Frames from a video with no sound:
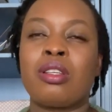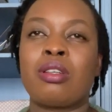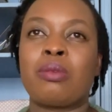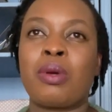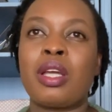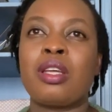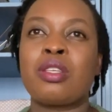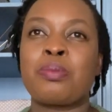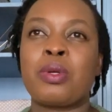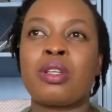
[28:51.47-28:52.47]

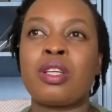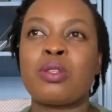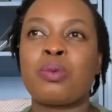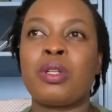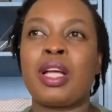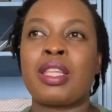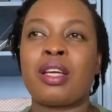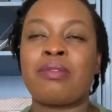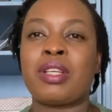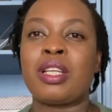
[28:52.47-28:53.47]
has progressed well. I think
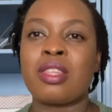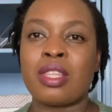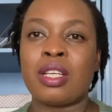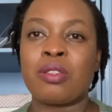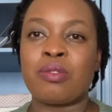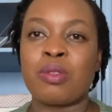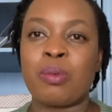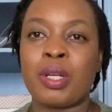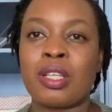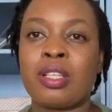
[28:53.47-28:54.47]
I've done a third of the
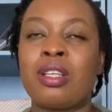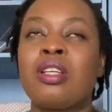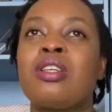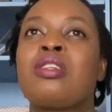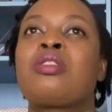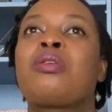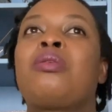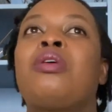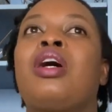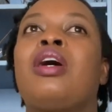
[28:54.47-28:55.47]
work.
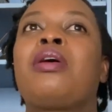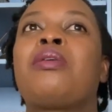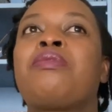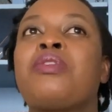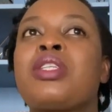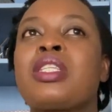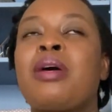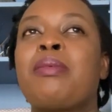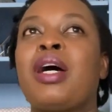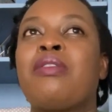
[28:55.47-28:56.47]
So for
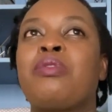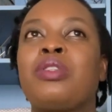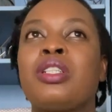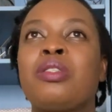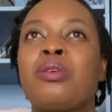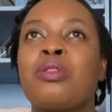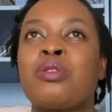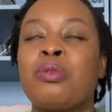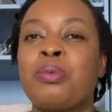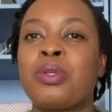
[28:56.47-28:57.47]
summer, I've already got
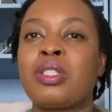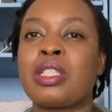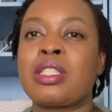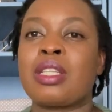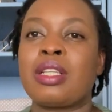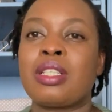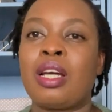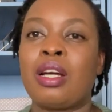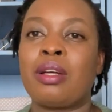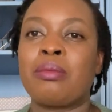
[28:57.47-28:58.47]
2 projects that
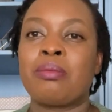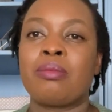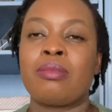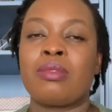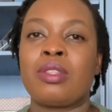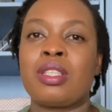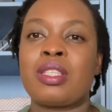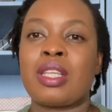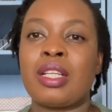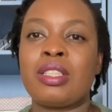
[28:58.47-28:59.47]
are
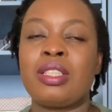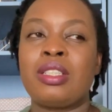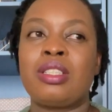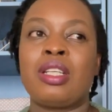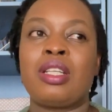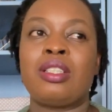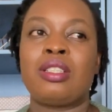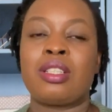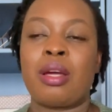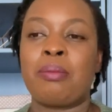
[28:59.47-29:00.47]
started,
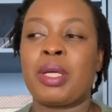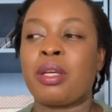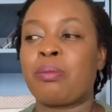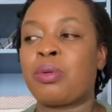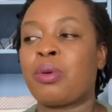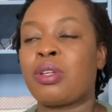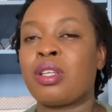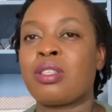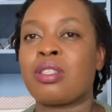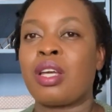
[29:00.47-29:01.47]
and I'm making
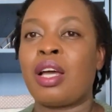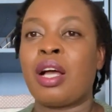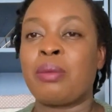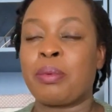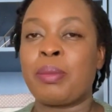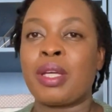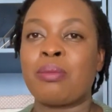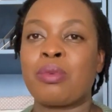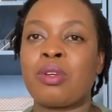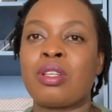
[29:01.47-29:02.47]
progress. I'll be making
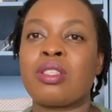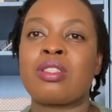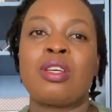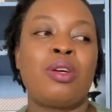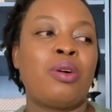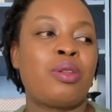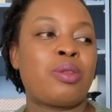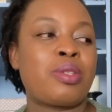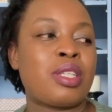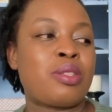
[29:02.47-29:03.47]
progress on
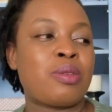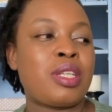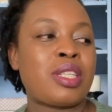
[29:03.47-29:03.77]
those as soon as I